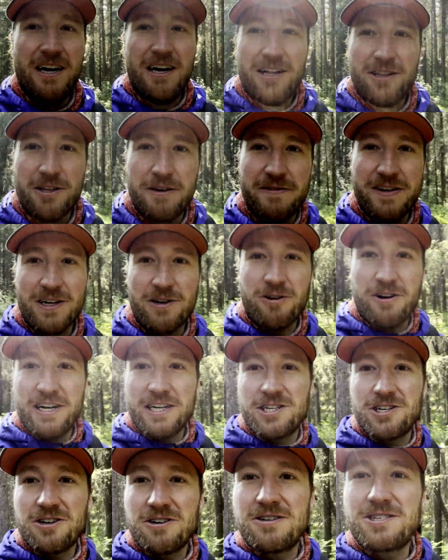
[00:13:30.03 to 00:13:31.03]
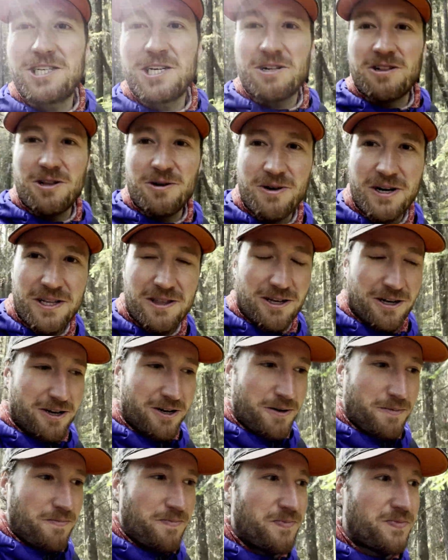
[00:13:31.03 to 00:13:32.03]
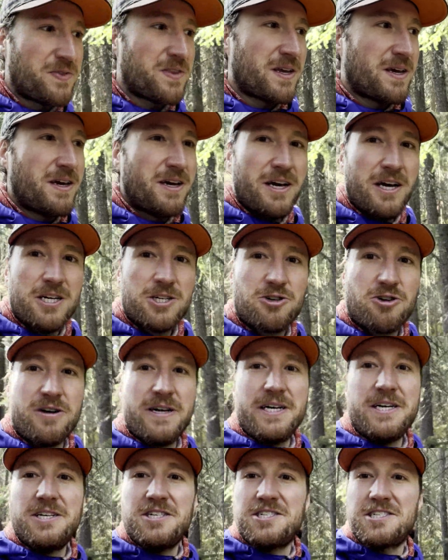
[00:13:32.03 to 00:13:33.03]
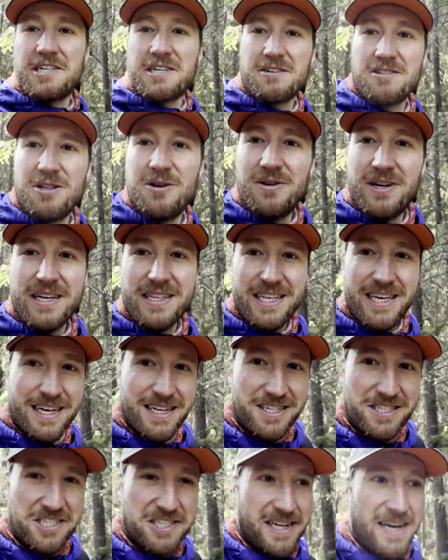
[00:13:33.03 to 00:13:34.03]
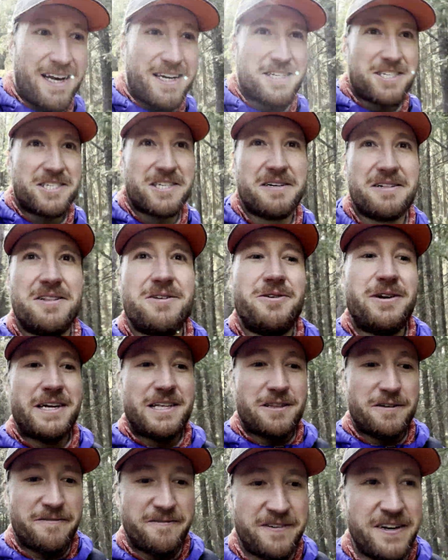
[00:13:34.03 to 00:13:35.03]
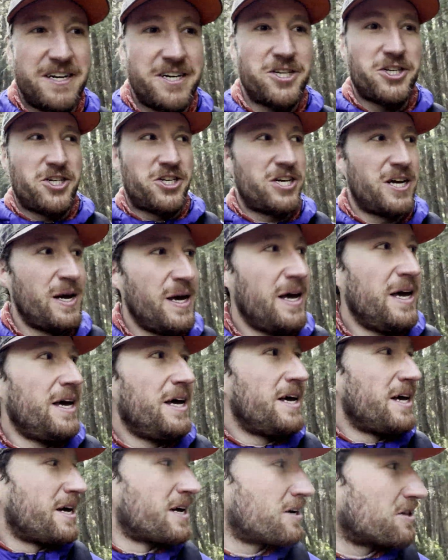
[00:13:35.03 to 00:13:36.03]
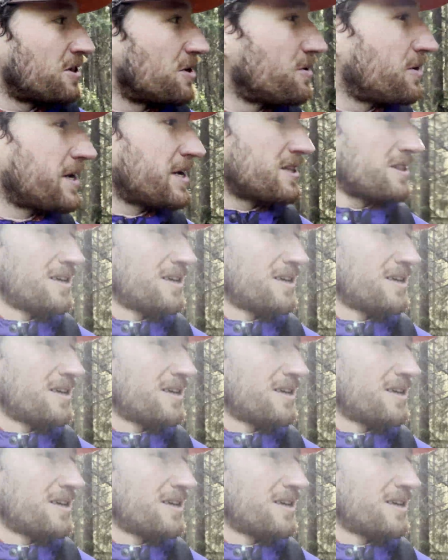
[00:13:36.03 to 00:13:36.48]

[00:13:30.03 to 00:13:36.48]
living creatures, including the trees, including the insects, including the fish, including